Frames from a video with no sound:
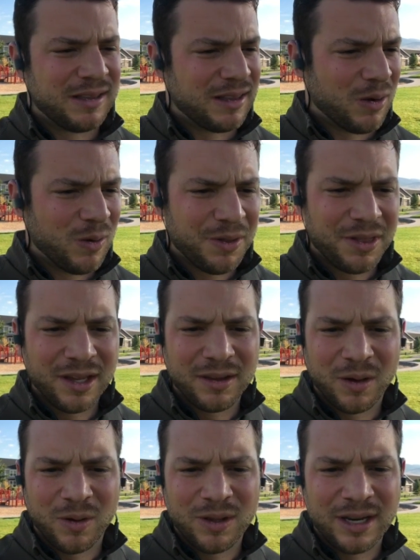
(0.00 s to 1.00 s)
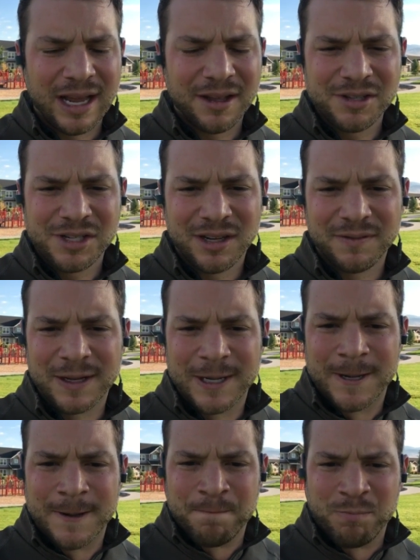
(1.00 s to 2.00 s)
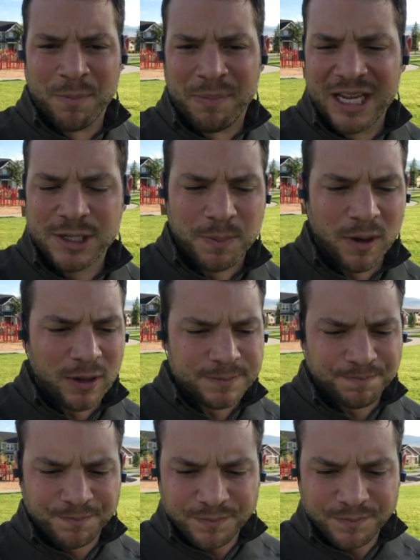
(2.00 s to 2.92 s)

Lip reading: The whole analogy of the baseball